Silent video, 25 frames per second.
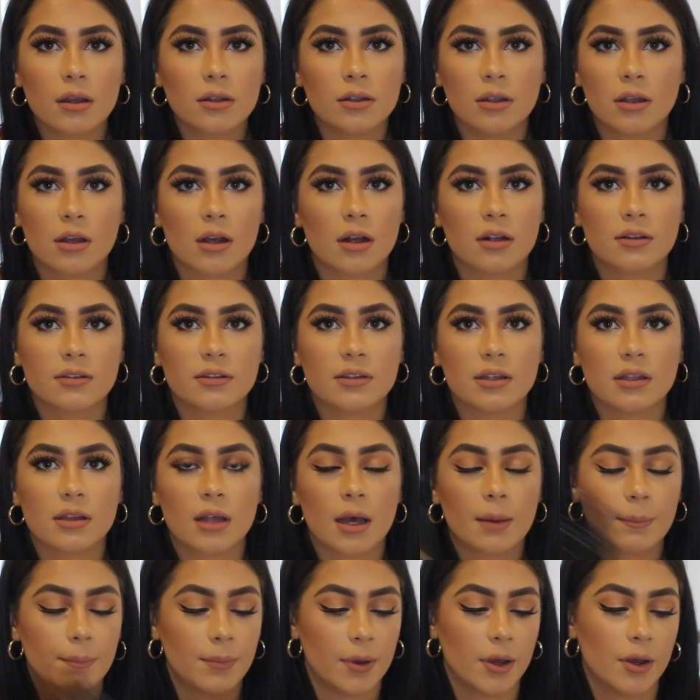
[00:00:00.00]
You can't see
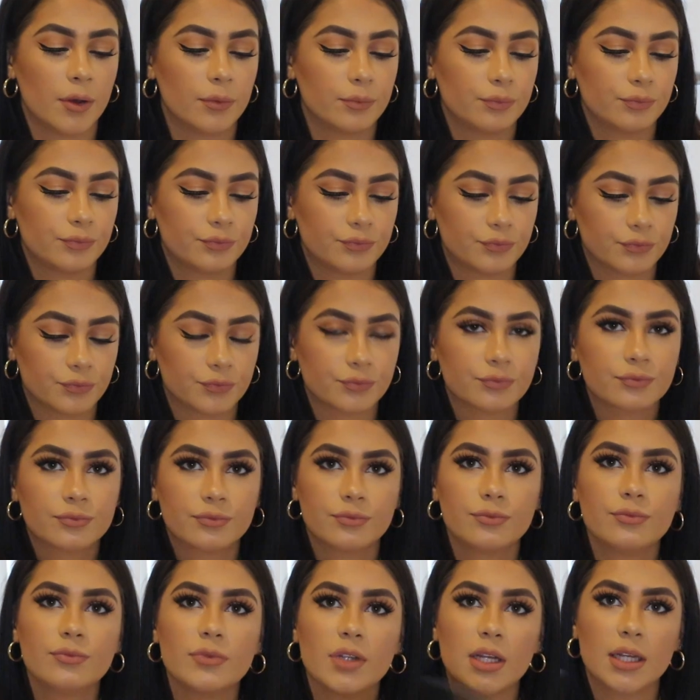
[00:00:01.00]
that, but
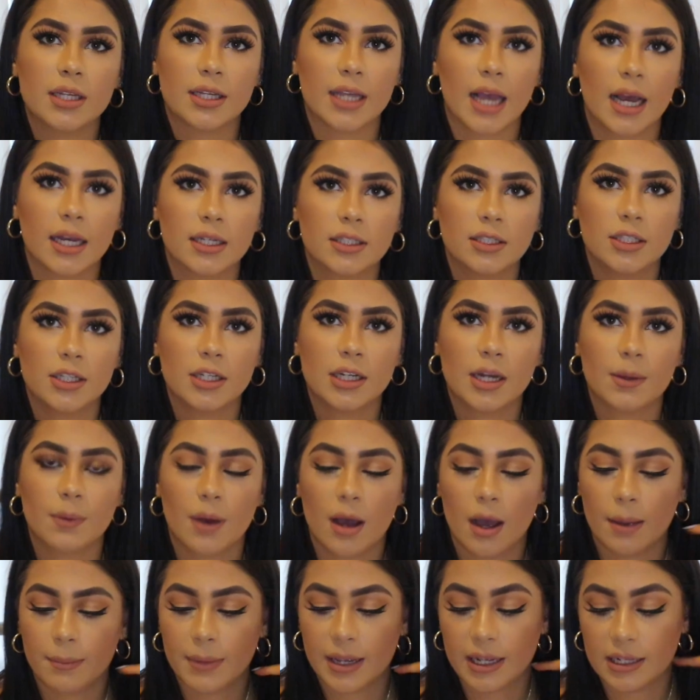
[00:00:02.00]
yeah, you know
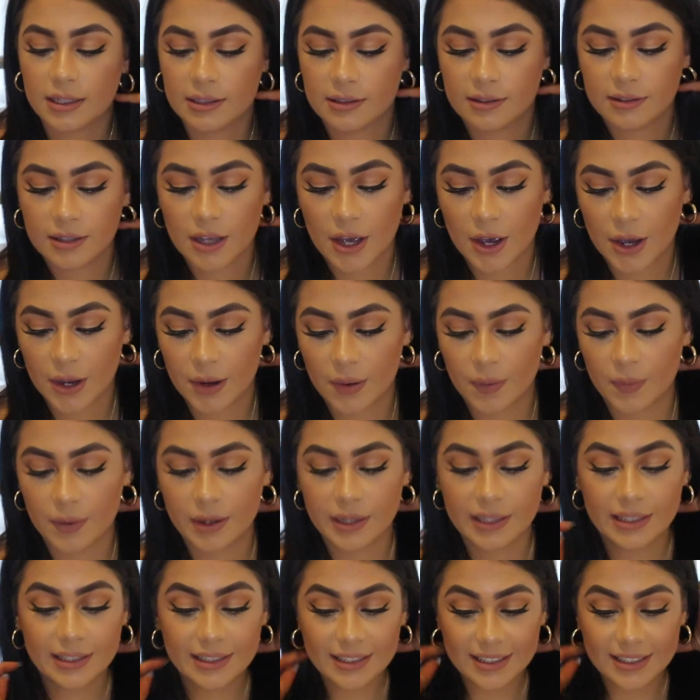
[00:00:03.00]
what I mean. So